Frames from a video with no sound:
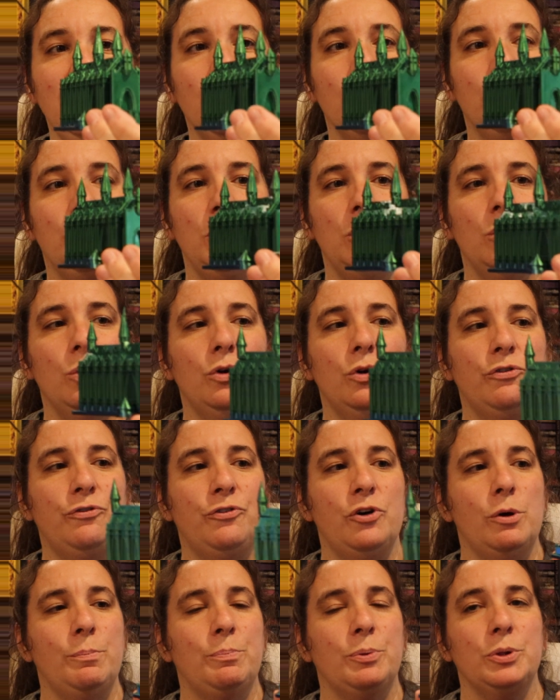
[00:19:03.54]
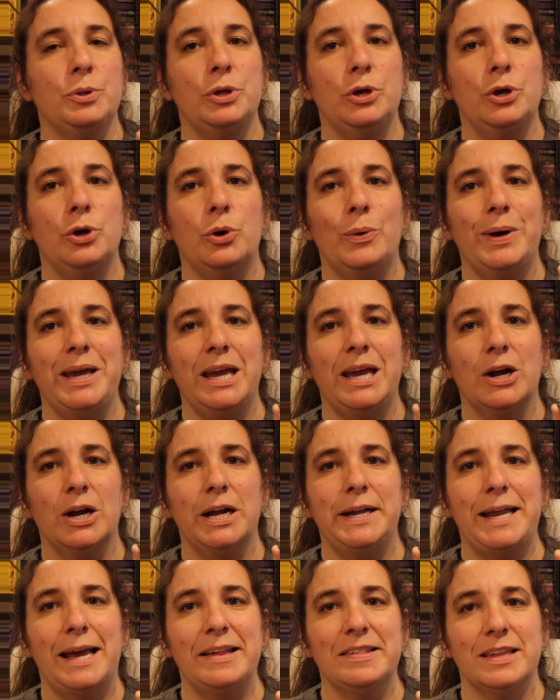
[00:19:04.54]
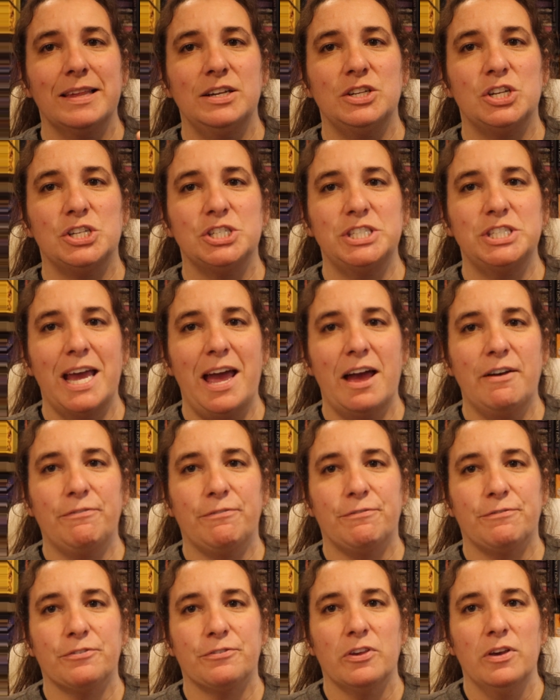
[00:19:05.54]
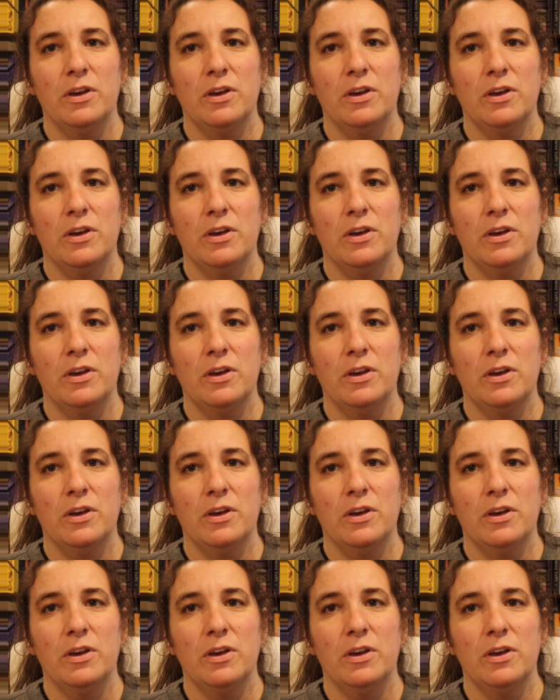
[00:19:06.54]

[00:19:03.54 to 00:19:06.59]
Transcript: this beautiful blue iridescent shift.